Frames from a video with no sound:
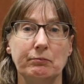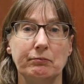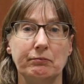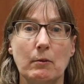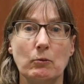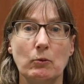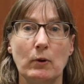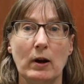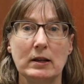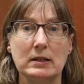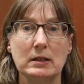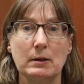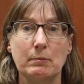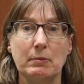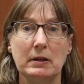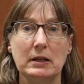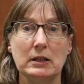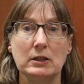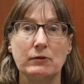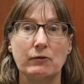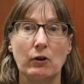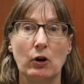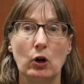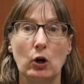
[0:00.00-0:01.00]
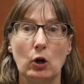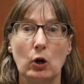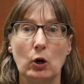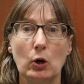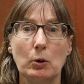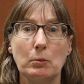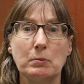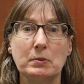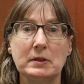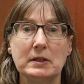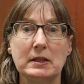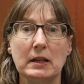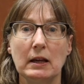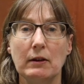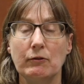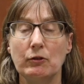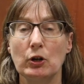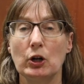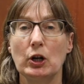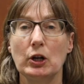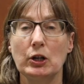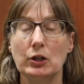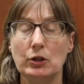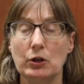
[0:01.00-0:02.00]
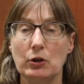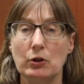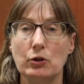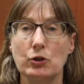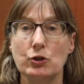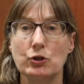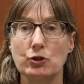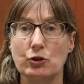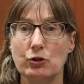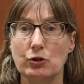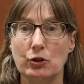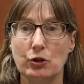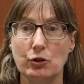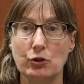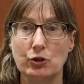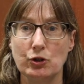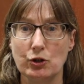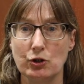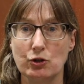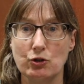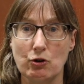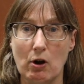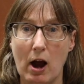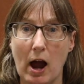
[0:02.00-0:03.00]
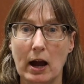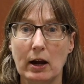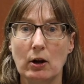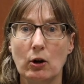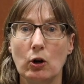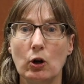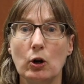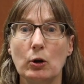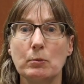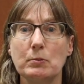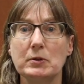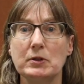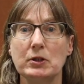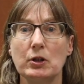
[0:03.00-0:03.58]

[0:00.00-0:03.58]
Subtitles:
Recipes for herbs. If you're going to use your dry herbs,